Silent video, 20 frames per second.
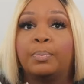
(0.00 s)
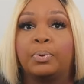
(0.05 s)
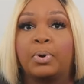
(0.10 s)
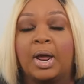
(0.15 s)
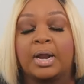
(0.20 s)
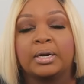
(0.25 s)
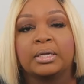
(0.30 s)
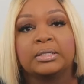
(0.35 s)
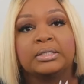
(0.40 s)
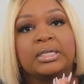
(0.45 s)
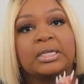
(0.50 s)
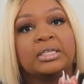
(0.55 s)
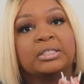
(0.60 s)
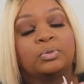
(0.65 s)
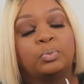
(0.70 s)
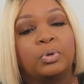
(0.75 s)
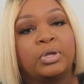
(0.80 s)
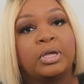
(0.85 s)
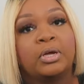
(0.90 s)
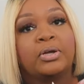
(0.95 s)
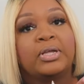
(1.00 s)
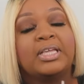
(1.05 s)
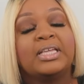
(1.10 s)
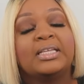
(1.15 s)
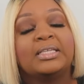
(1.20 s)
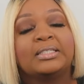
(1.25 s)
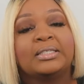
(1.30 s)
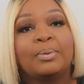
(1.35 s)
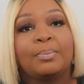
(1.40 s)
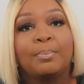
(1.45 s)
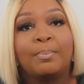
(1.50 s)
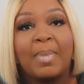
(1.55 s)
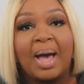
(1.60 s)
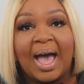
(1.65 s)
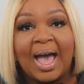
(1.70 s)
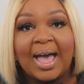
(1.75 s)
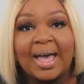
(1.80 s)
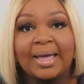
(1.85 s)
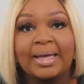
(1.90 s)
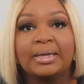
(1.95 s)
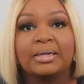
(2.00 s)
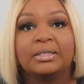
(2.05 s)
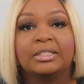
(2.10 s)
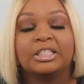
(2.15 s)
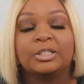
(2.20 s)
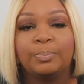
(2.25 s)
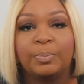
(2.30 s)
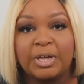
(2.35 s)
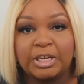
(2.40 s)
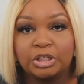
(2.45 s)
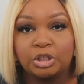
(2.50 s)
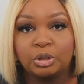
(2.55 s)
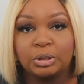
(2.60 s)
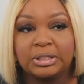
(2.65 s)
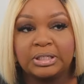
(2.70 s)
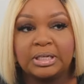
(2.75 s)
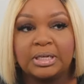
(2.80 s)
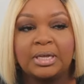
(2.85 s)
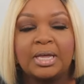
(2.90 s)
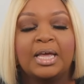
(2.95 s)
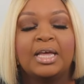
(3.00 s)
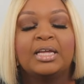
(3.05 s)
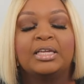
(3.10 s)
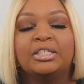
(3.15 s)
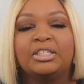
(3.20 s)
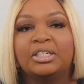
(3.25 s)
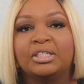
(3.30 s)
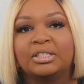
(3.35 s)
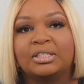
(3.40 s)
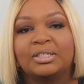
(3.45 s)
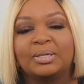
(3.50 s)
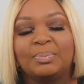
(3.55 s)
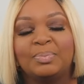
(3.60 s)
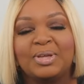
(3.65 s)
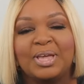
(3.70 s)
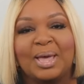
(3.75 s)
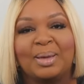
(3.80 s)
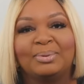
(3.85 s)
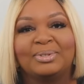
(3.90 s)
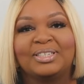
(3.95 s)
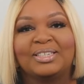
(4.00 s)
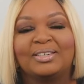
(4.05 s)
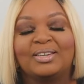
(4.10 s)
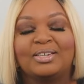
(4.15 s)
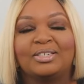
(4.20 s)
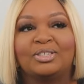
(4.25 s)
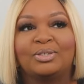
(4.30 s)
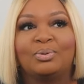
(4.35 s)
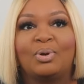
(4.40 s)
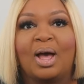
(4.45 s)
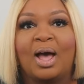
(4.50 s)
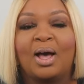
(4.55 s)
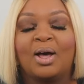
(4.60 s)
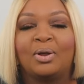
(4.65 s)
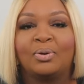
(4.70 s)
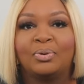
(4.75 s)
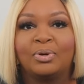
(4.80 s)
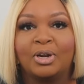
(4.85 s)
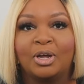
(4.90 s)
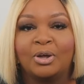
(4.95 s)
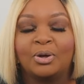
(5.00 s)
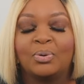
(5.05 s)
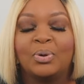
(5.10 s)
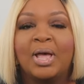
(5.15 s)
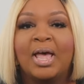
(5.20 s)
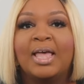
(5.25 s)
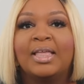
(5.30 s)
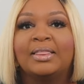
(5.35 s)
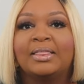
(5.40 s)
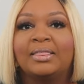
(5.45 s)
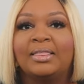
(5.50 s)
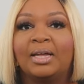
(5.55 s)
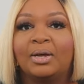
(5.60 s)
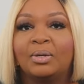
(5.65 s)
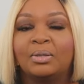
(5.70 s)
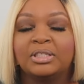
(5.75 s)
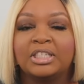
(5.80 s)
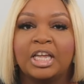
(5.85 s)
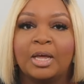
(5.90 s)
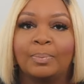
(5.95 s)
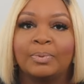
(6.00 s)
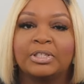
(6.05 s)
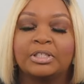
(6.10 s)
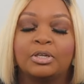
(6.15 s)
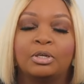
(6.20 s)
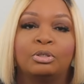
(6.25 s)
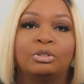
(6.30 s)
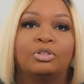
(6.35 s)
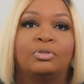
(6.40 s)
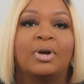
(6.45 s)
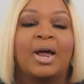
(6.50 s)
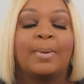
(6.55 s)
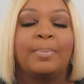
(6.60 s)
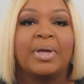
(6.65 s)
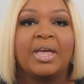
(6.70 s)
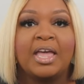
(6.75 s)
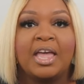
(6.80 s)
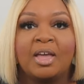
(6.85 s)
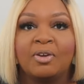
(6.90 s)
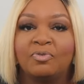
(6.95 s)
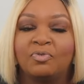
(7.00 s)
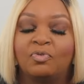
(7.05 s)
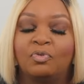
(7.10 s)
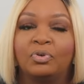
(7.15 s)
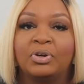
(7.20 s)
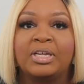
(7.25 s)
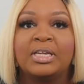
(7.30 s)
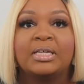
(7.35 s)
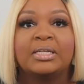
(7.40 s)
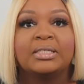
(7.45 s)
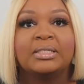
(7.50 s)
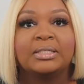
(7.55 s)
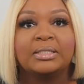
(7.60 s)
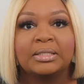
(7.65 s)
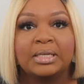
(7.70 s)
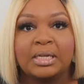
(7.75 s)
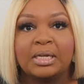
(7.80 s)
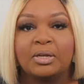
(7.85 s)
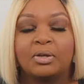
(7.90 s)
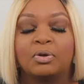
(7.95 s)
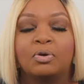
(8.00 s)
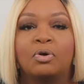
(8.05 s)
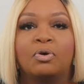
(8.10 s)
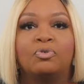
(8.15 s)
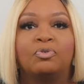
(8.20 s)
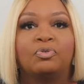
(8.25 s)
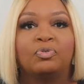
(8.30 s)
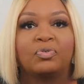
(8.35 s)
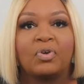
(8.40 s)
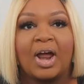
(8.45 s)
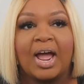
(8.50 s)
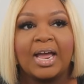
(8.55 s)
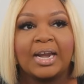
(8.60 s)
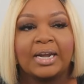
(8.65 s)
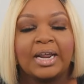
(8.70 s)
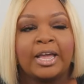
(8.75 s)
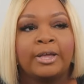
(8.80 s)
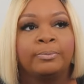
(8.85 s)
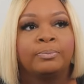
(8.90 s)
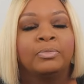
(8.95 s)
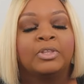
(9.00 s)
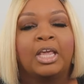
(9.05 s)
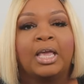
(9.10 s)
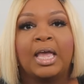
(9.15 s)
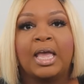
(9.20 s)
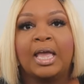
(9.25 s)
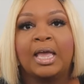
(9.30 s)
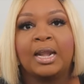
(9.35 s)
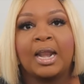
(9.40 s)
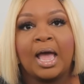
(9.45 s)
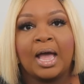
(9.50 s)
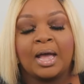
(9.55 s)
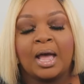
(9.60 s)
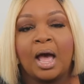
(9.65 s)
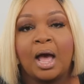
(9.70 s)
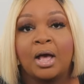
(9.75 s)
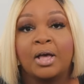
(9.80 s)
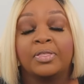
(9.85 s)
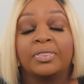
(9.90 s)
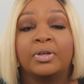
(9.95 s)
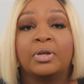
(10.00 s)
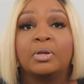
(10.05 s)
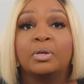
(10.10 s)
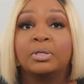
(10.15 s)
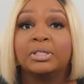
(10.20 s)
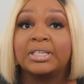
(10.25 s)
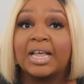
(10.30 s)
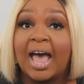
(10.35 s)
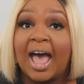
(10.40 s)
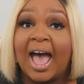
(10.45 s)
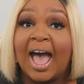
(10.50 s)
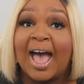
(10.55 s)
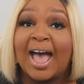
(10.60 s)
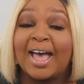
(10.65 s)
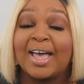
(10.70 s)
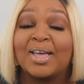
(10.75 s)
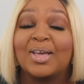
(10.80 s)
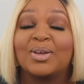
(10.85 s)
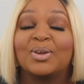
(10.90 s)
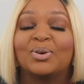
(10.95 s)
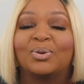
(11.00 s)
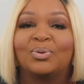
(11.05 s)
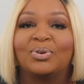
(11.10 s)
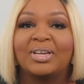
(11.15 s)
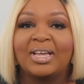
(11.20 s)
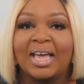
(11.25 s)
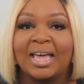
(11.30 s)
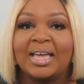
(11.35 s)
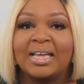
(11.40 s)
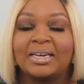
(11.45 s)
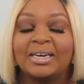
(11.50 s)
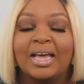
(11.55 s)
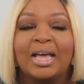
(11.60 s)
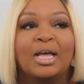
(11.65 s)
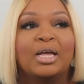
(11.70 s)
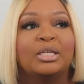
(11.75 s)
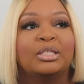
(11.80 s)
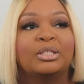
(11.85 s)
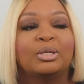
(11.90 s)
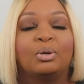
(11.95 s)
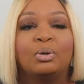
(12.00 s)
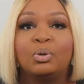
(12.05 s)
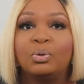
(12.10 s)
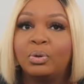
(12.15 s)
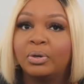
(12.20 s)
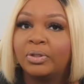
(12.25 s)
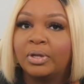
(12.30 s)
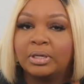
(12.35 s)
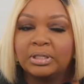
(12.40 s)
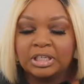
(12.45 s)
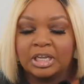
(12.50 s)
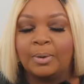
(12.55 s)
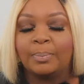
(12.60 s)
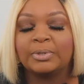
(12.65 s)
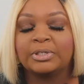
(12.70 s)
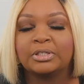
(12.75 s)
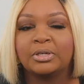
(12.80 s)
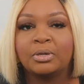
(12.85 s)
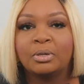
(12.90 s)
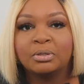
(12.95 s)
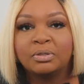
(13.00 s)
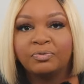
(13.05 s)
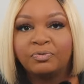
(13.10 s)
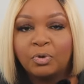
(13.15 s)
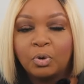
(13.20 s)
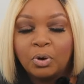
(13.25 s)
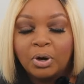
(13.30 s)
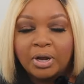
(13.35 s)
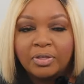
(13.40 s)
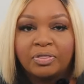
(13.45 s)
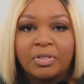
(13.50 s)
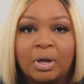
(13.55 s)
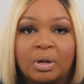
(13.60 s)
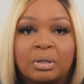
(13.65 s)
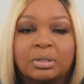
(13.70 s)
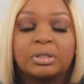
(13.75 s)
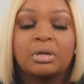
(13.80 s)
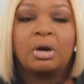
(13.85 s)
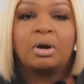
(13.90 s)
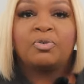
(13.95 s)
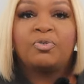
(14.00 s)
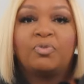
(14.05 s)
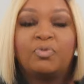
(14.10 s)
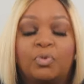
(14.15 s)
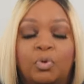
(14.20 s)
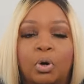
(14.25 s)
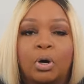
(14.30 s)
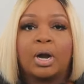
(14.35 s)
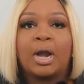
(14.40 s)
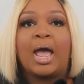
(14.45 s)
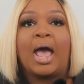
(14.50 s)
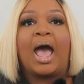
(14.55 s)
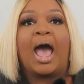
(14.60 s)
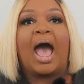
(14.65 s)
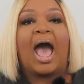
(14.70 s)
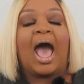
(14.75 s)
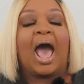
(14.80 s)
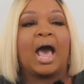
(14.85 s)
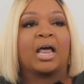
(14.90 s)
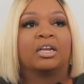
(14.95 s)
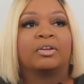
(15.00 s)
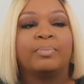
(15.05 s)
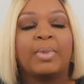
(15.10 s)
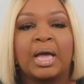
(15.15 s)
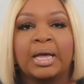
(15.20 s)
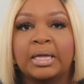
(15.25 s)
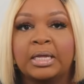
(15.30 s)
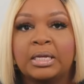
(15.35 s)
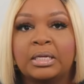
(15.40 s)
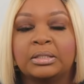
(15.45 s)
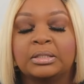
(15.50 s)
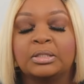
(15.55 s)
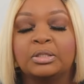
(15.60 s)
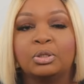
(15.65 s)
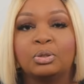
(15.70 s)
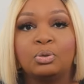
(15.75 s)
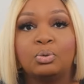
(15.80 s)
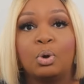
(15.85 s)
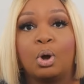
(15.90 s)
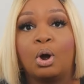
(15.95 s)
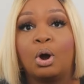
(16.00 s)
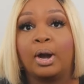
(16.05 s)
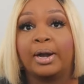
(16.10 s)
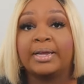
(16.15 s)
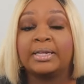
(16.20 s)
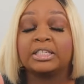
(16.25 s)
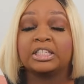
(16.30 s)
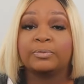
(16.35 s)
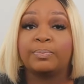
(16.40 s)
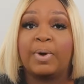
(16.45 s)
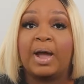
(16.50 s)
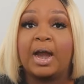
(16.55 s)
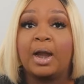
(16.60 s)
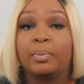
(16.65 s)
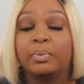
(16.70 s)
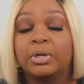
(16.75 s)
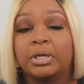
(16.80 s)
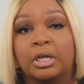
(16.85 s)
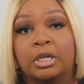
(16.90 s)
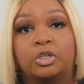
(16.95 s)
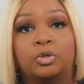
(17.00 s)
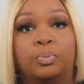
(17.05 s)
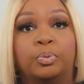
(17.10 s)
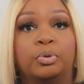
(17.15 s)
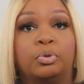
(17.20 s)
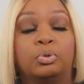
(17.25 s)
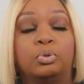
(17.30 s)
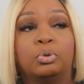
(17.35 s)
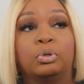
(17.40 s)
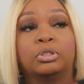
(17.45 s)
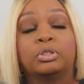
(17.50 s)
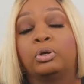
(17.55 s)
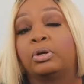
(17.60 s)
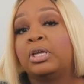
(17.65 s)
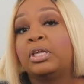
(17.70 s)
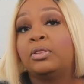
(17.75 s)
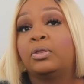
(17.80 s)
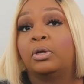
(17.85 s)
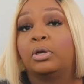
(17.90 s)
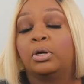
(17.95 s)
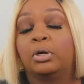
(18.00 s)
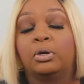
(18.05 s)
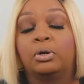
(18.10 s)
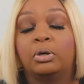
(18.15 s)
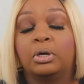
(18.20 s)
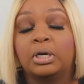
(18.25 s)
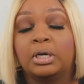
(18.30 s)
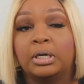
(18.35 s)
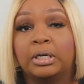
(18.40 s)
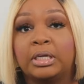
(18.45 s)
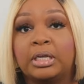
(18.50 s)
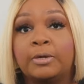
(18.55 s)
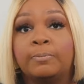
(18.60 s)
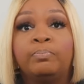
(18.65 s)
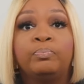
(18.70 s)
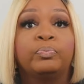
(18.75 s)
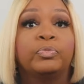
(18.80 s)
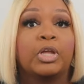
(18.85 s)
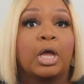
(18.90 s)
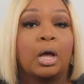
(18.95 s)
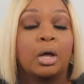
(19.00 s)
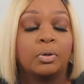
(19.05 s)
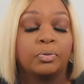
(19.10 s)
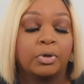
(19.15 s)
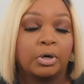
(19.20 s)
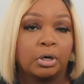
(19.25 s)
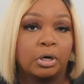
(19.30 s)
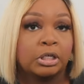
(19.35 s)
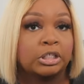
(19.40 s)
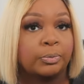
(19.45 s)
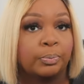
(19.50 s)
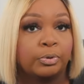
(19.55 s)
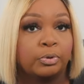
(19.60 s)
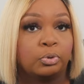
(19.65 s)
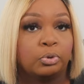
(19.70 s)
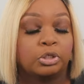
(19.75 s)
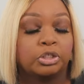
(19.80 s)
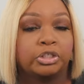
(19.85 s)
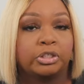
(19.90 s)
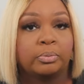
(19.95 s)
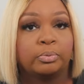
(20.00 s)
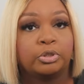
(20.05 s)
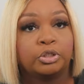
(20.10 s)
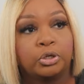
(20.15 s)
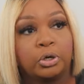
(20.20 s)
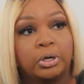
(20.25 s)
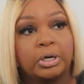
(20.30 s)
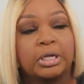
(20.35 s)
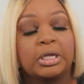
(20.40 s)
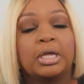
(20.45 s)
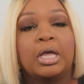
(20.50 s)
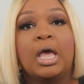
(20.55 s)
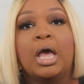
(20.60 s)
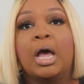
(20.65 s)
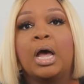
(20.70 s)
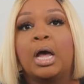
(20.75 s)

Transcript: products as well is my specialty, just to be able to let you all know. Those episodes drop every single Friday, and I call those I Create. So who are those episodes for? Those are for all of my cousins who are inspiring entrepreneurs or either currently on their entrepreneurship journey.